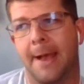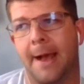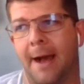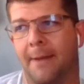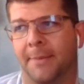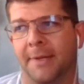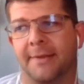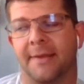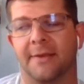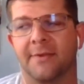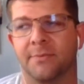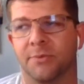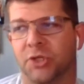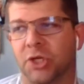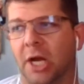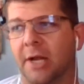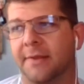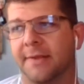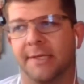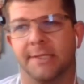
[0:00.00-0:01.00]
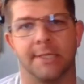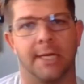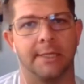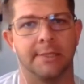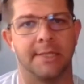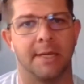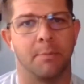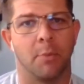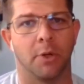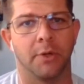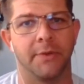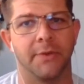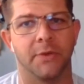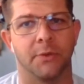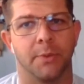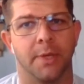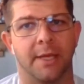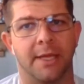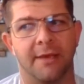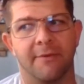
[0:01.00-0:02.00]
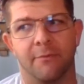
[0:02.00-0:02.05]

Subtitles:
I'm going to take some shots on Dante Moore this week.